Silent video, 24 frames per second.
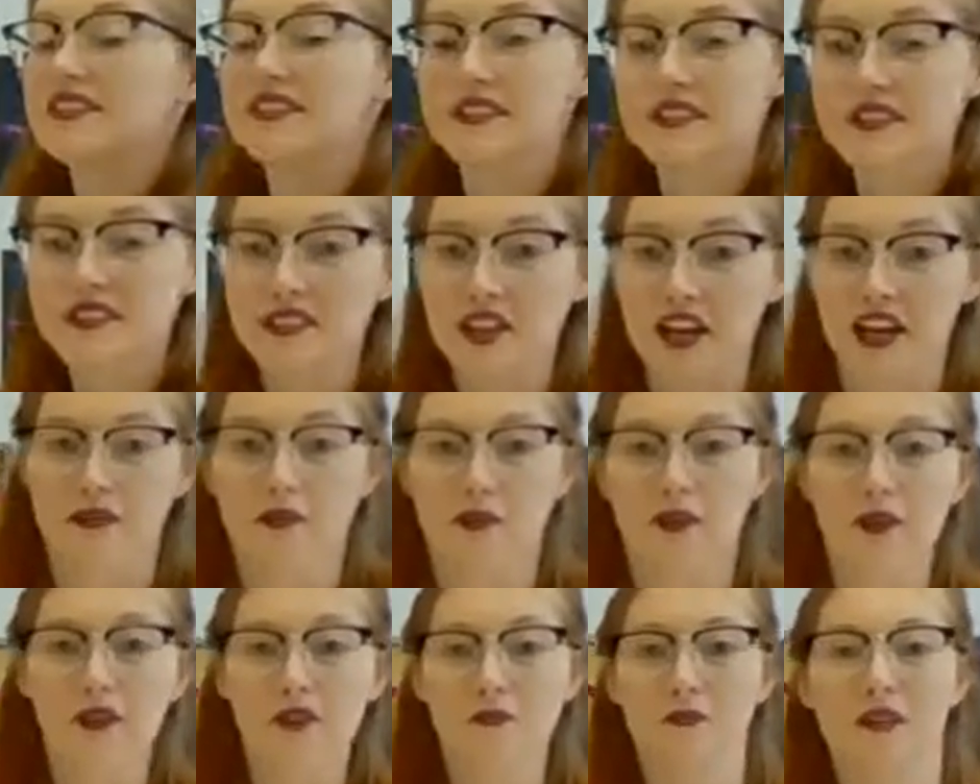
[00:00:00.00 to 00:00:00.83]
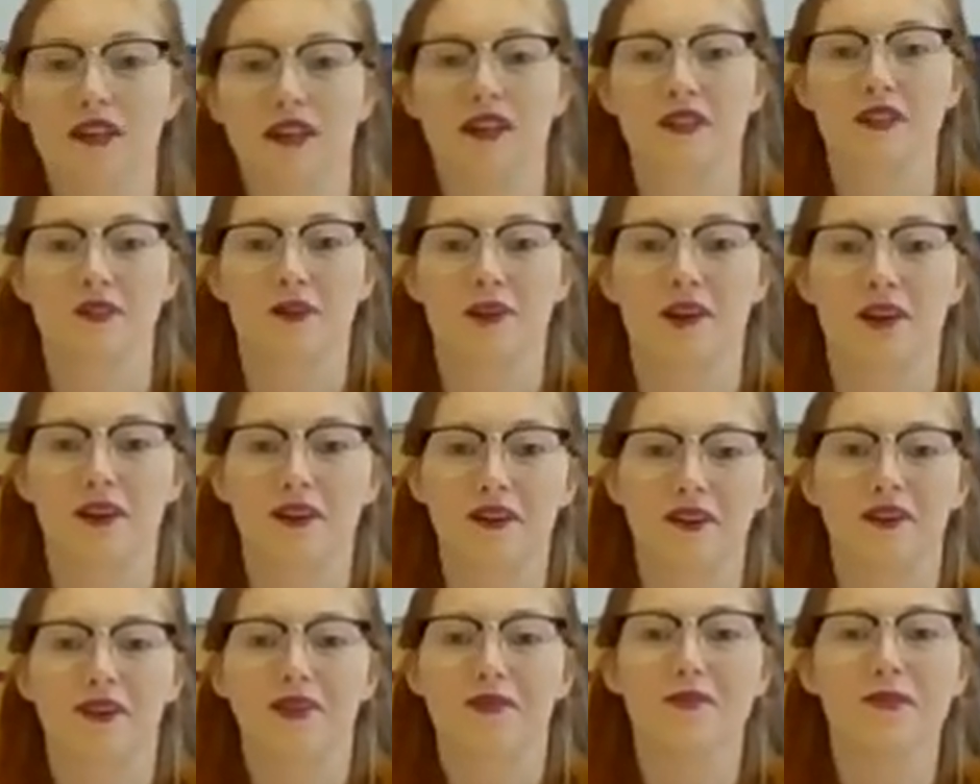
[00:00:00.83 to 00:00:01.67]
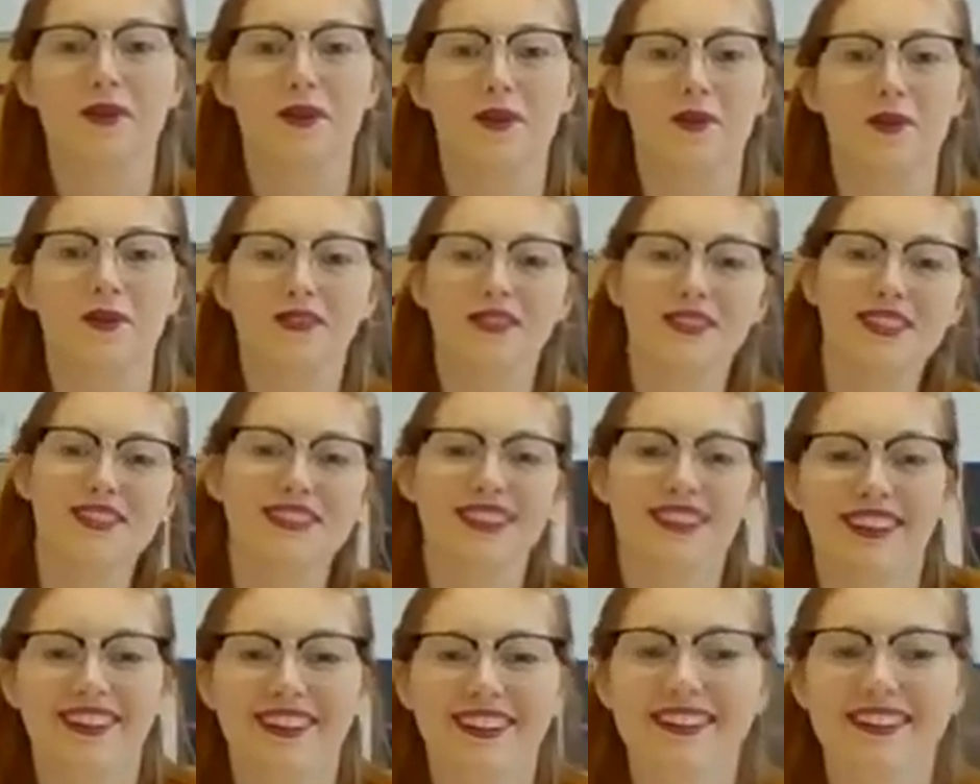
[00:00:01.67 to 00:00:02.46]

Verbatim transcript: Stable because we are the mules.